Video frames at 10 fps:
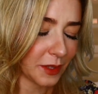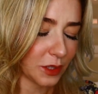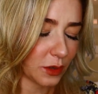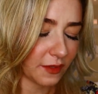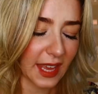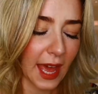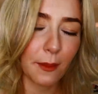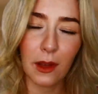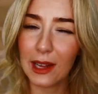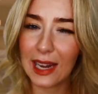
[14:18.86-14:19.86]
sort of
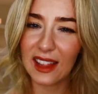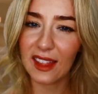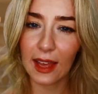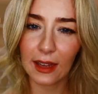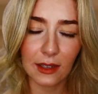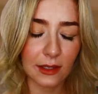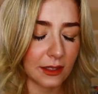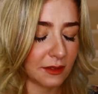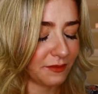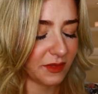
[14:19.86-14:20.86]
chemically things,
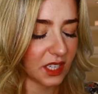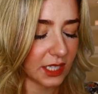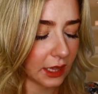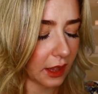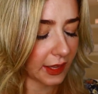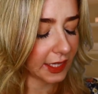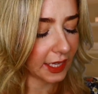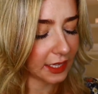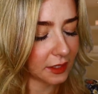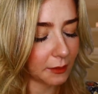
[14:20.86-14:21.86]
and I didn't like
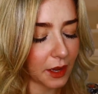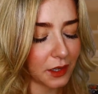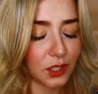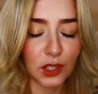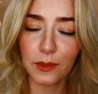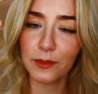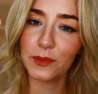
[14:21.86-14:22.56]
it as much.